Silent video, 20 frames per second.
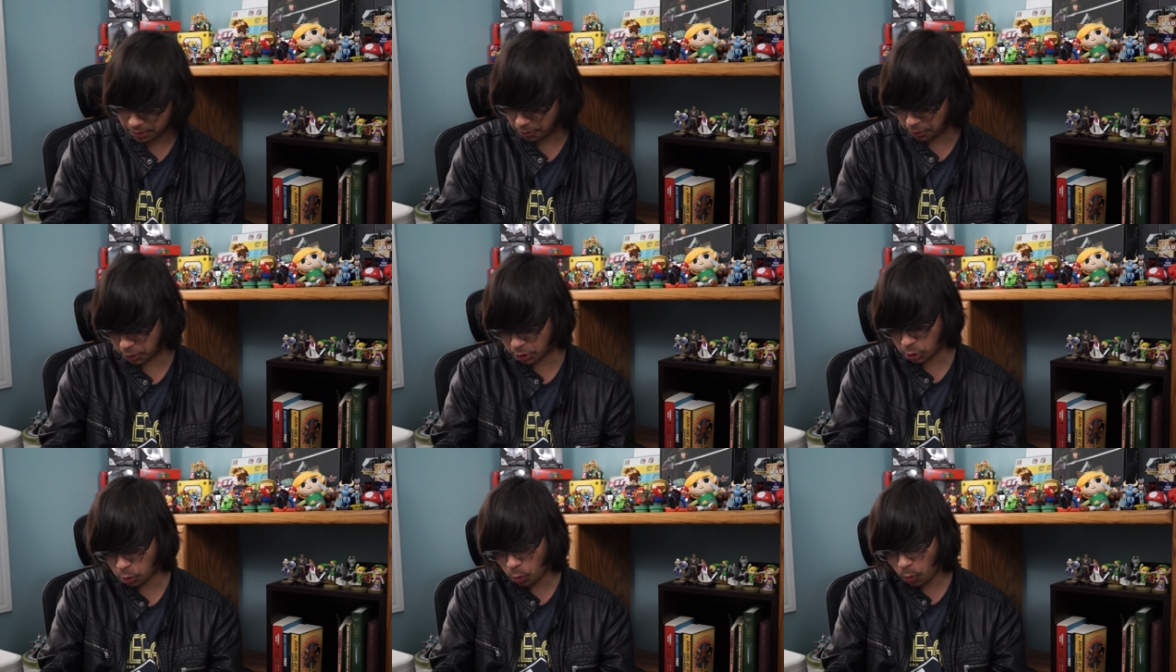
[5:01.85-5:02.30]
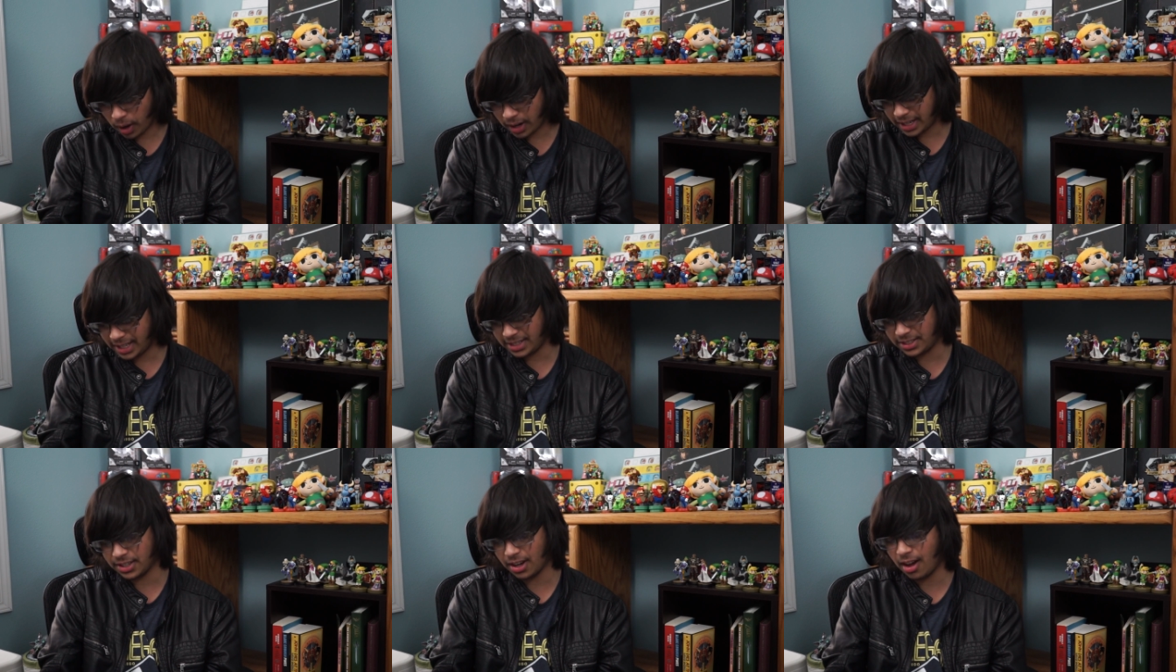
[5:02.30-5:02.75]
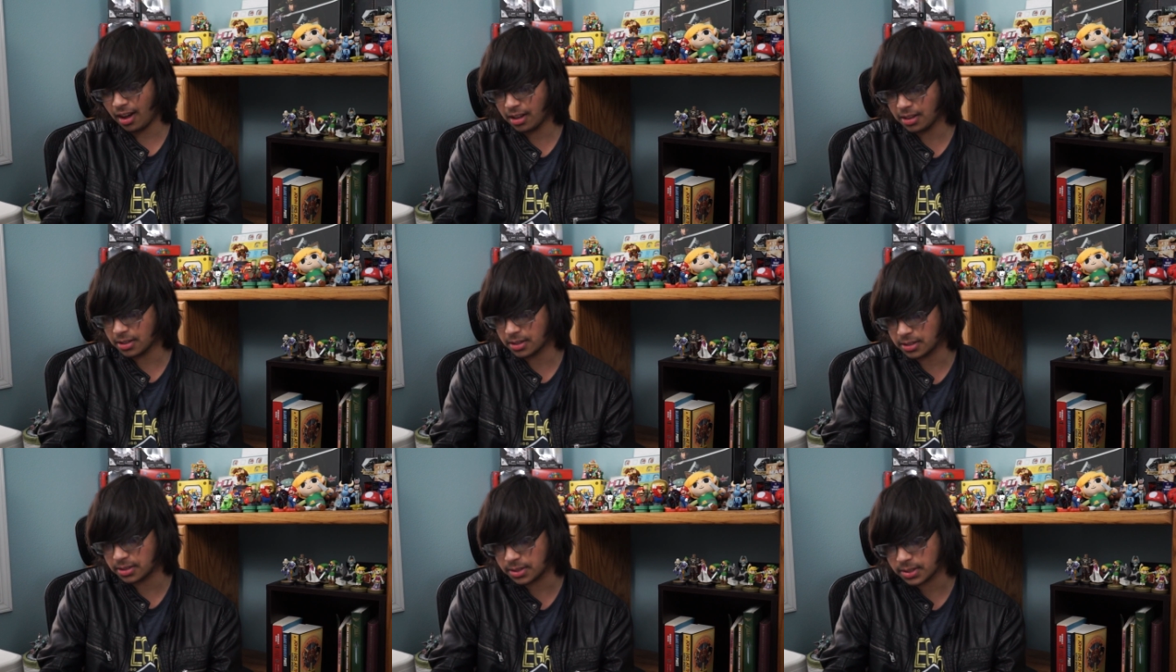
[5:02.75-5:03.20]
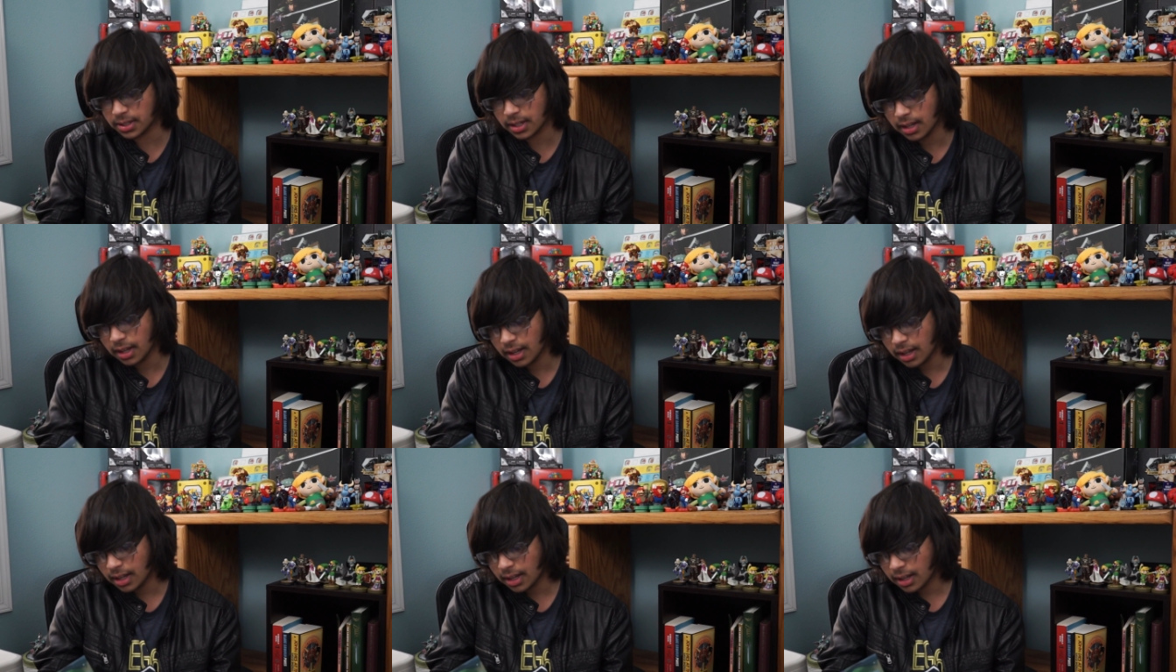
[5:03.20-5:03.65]
for $20.
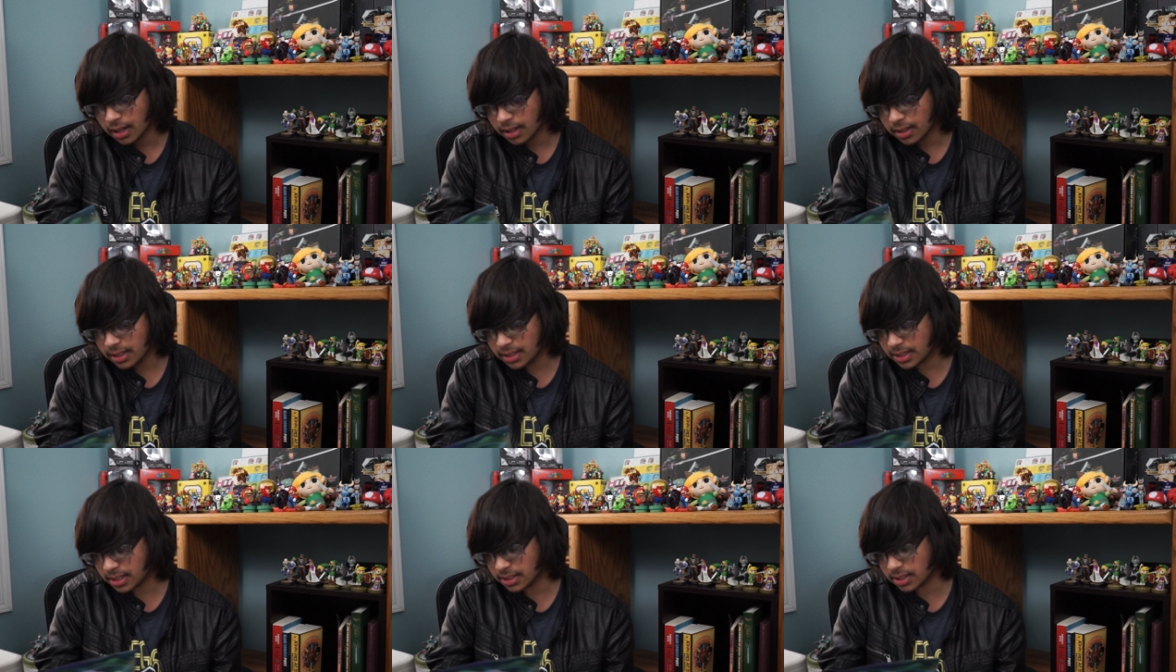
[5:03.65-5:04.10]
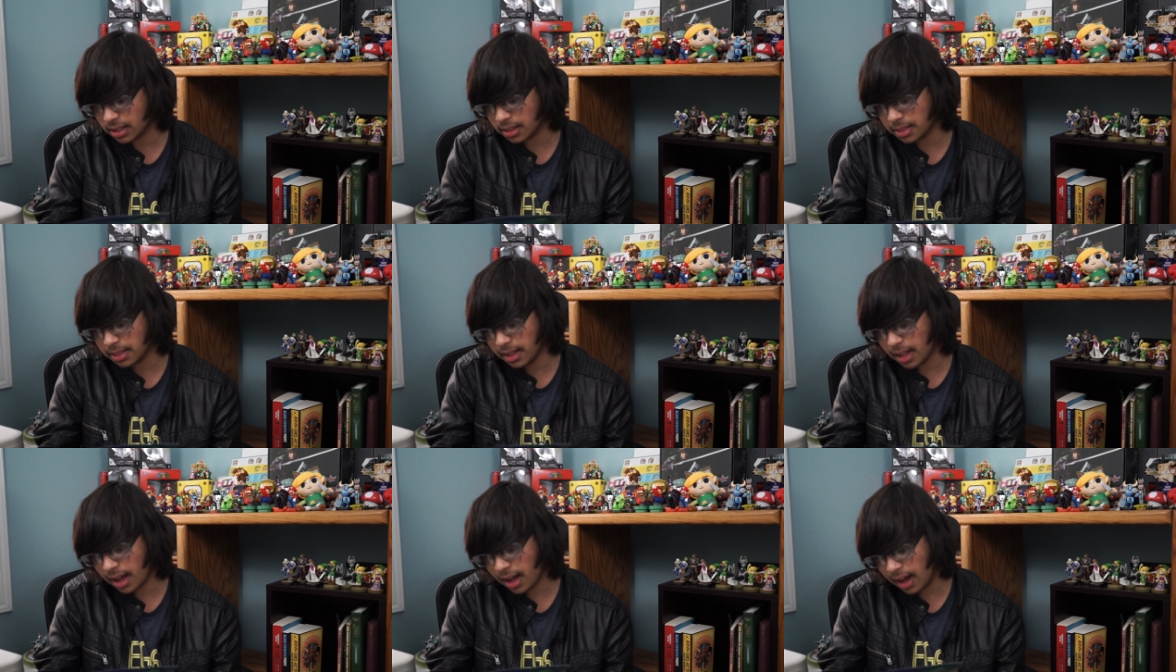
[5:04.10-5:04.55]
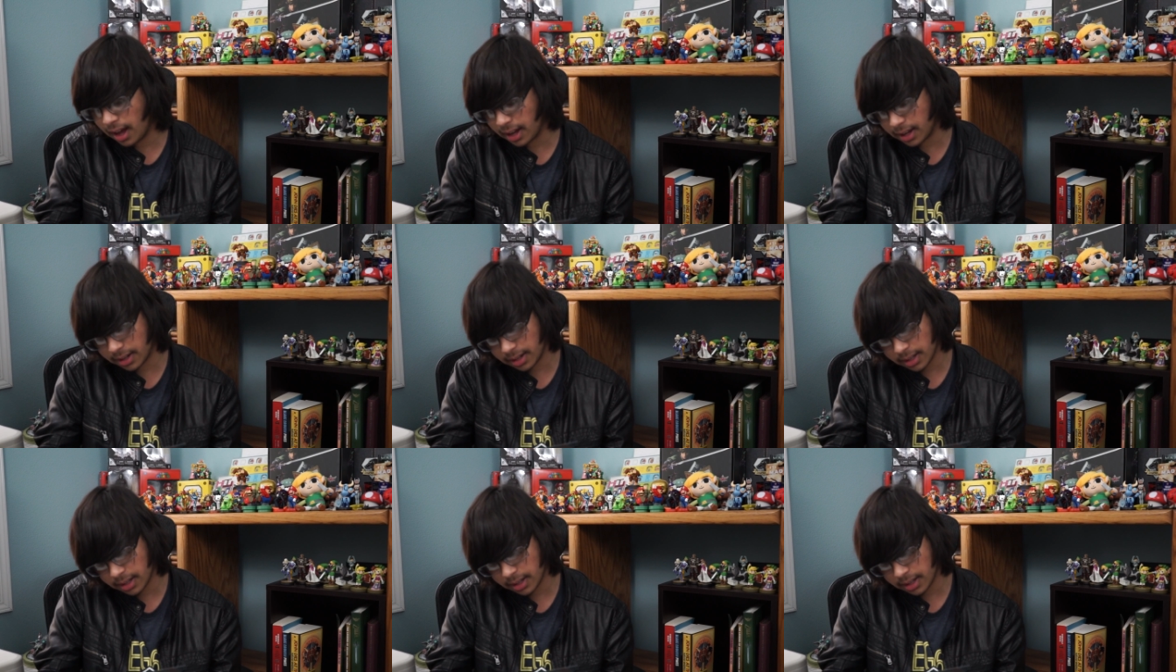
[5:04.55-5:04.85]
This is a lot.